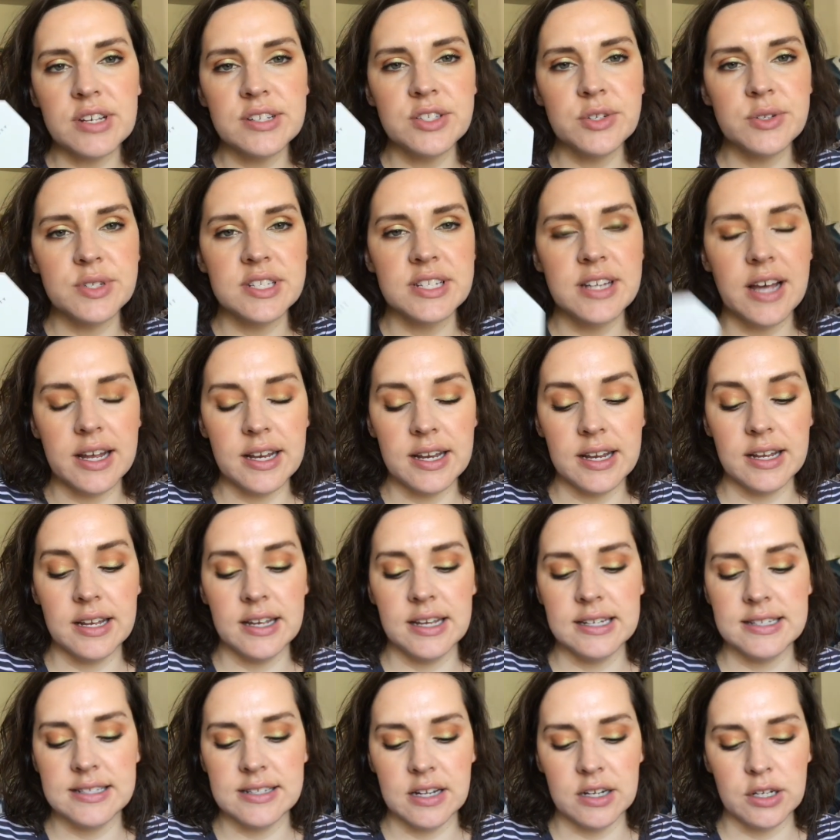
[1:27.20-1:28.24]
so it's not
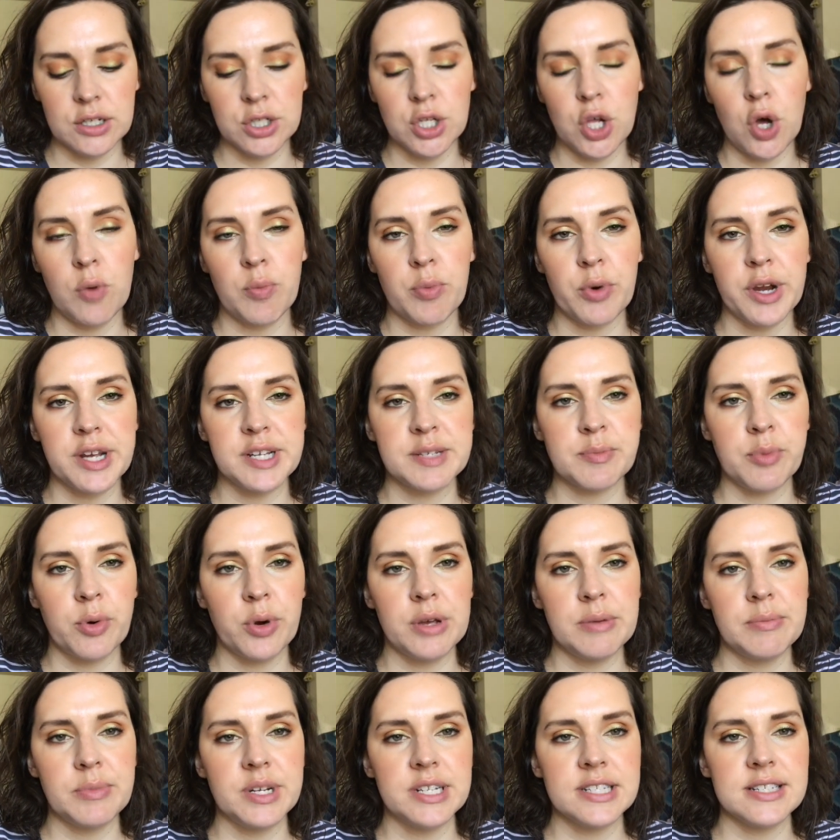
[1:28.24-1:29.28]
a low price
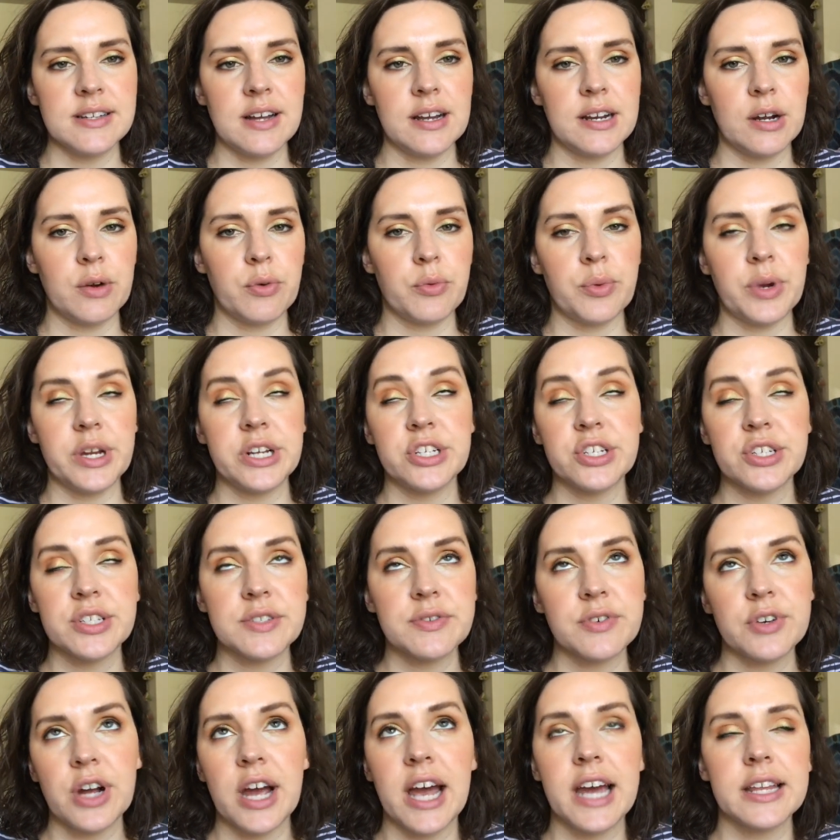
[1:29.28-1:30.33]
point, but it's not
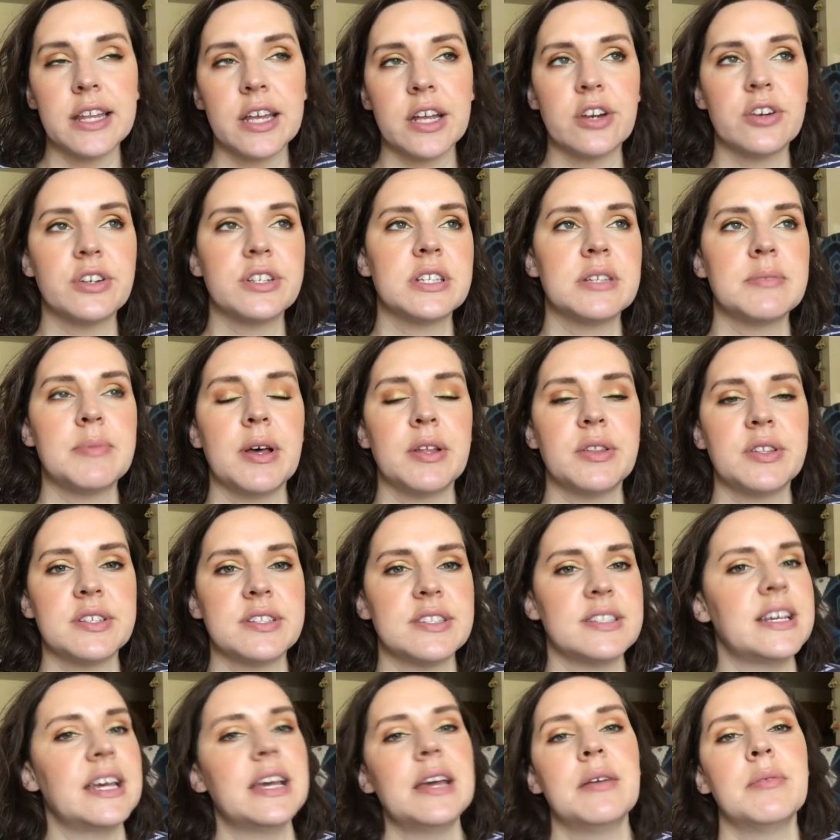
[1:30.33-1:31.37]
outrageous for a highlighter. It's about the
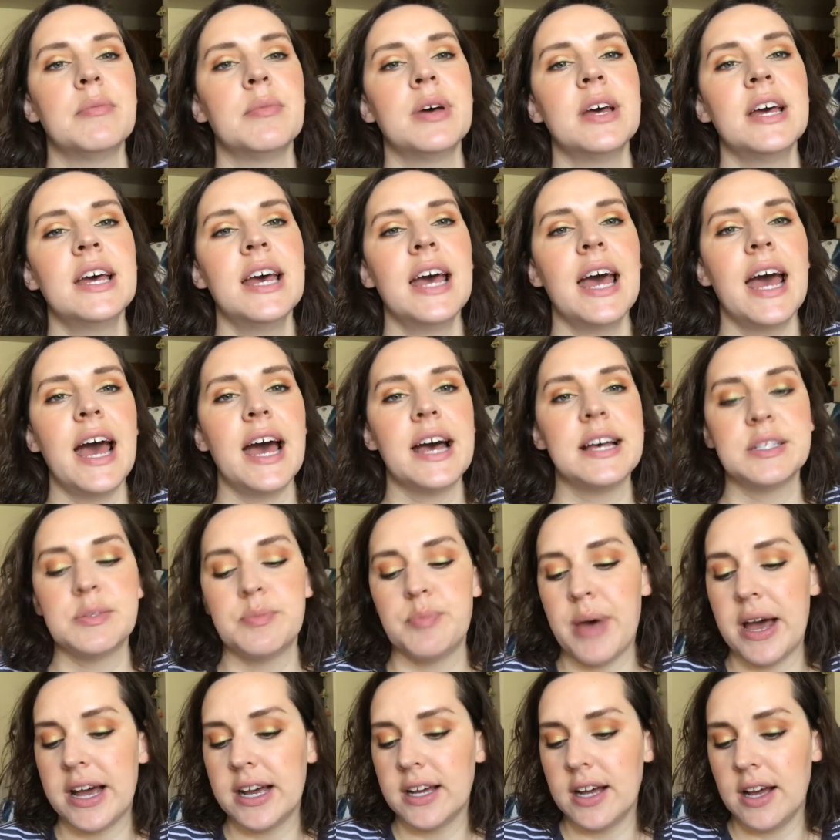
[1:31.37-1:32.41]
same as
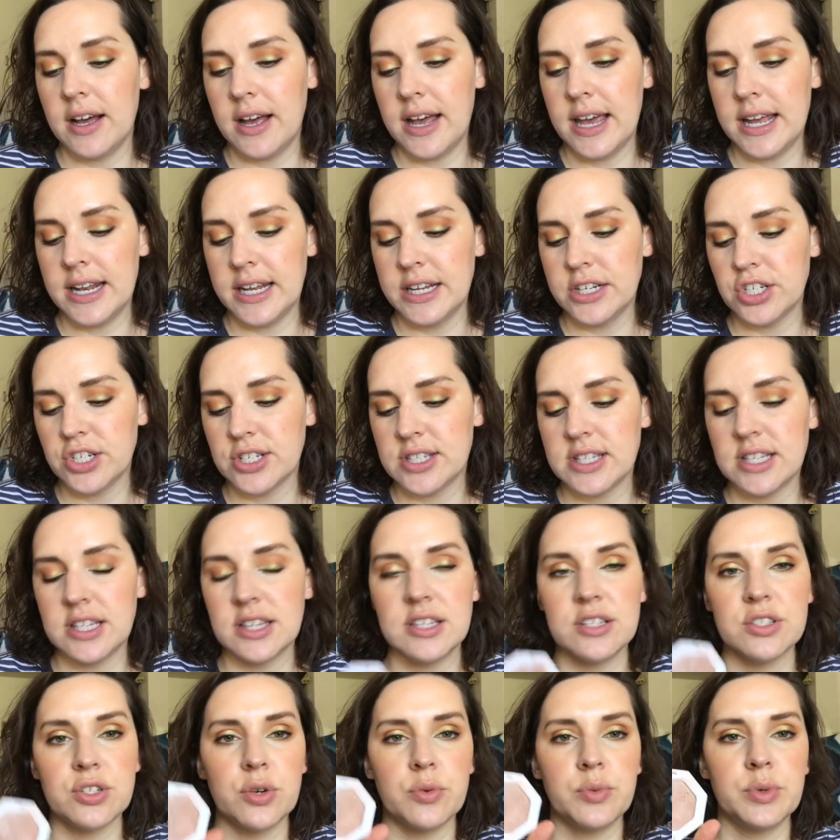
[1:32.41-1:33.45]
Becca, and I just
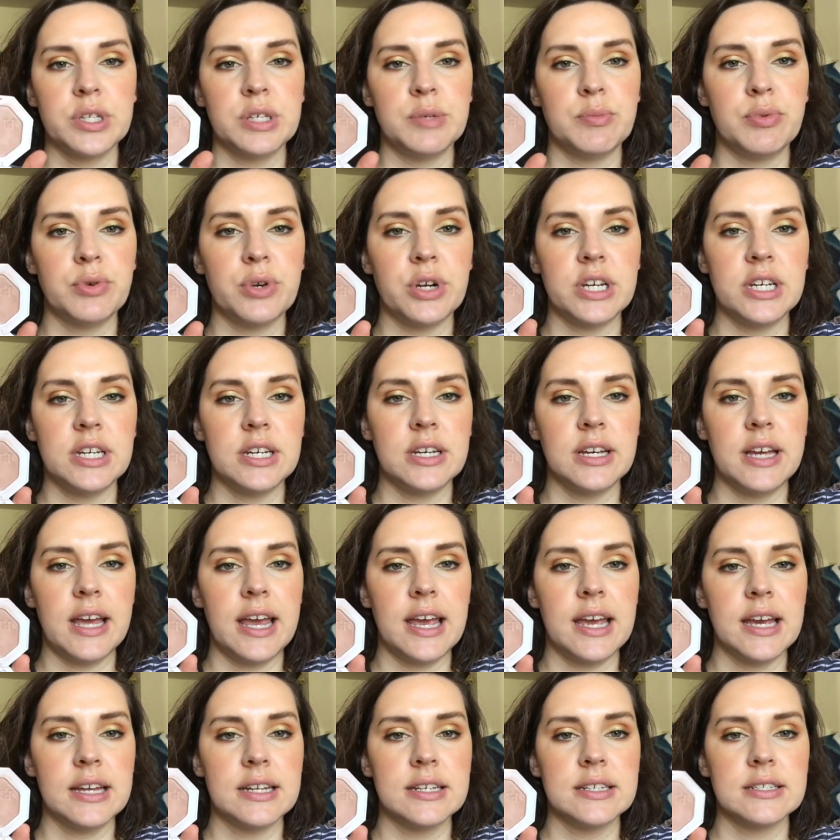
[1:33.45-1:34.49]
think these are really pretty,
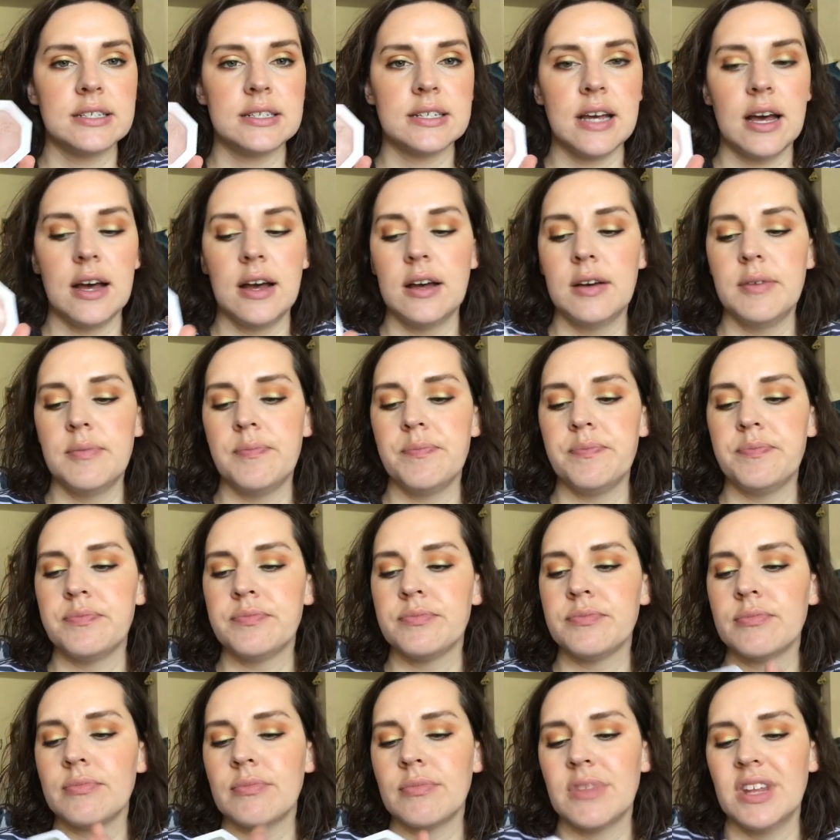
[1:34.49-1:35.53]
and
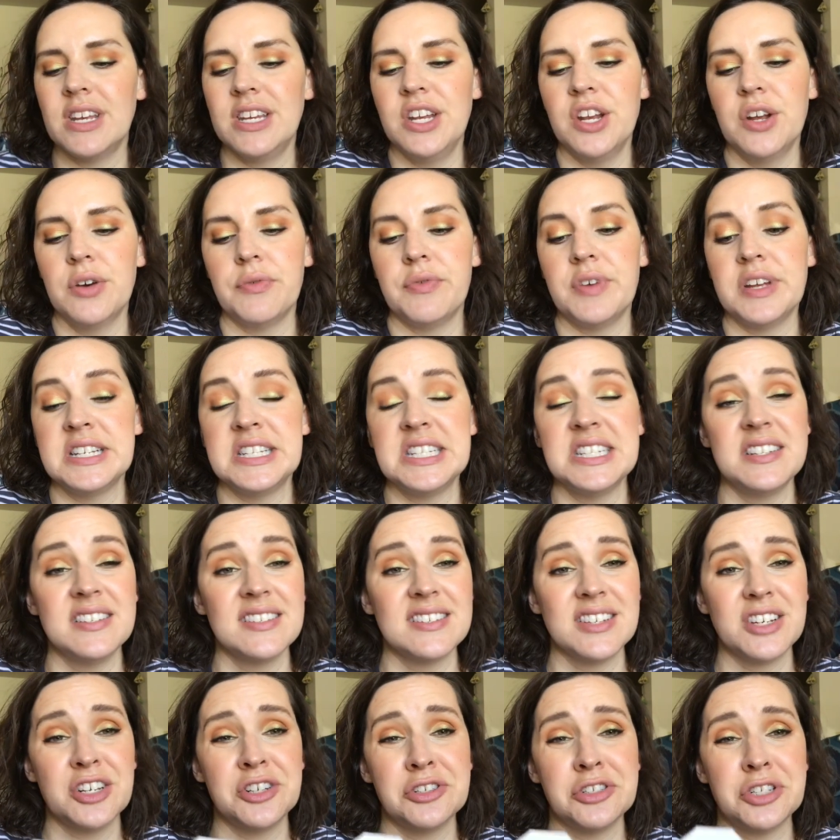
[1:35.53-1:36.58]
you know, Fenty
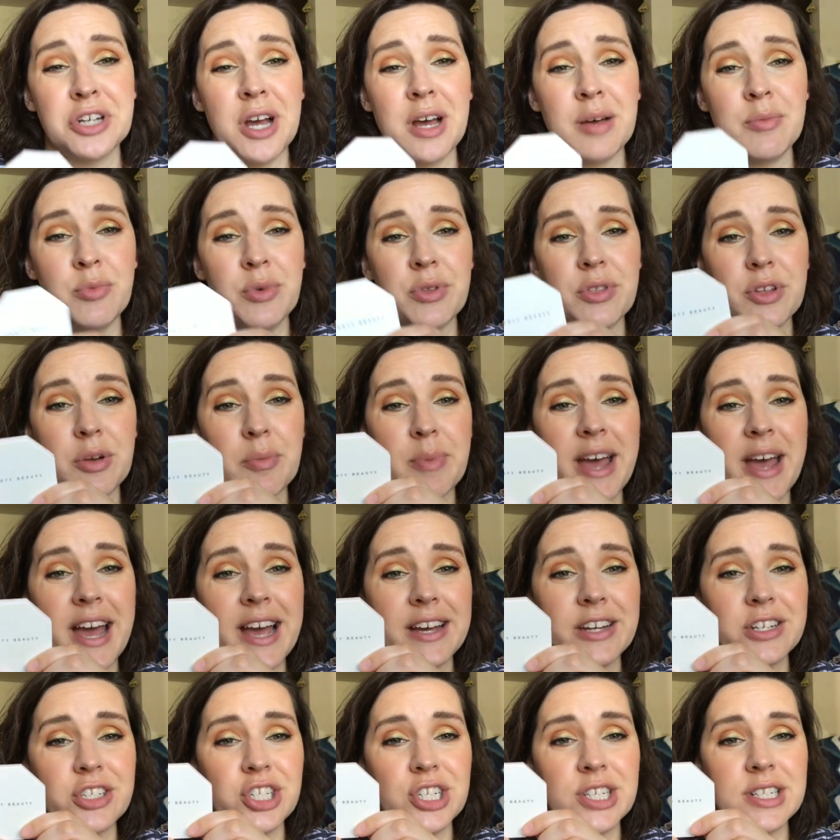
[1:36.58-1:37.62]
does a good job with their
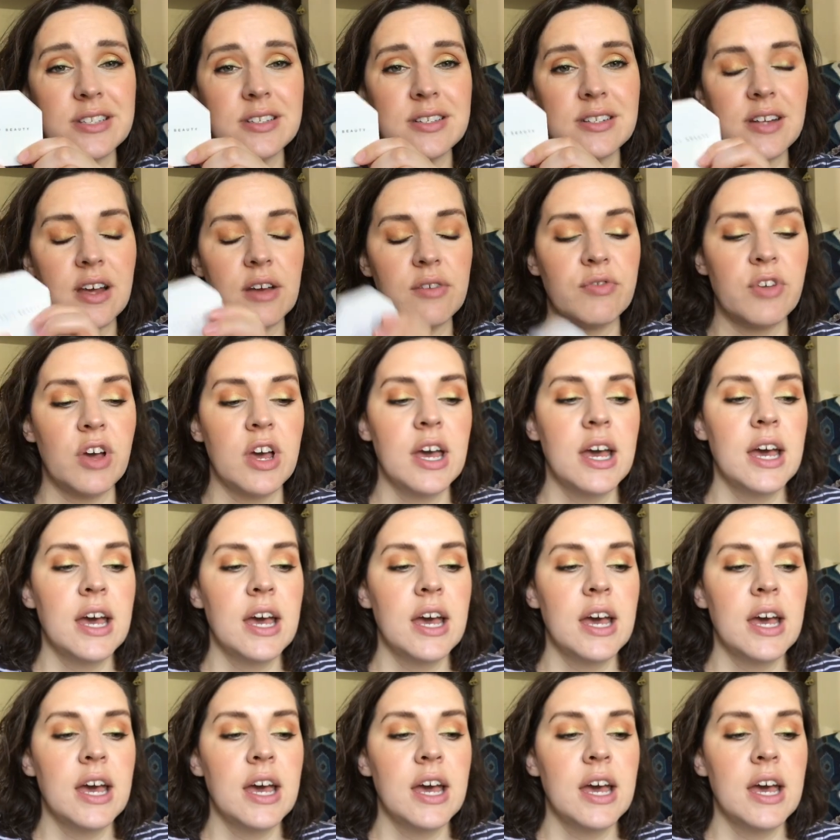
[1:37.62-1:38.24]
packaging and stuff.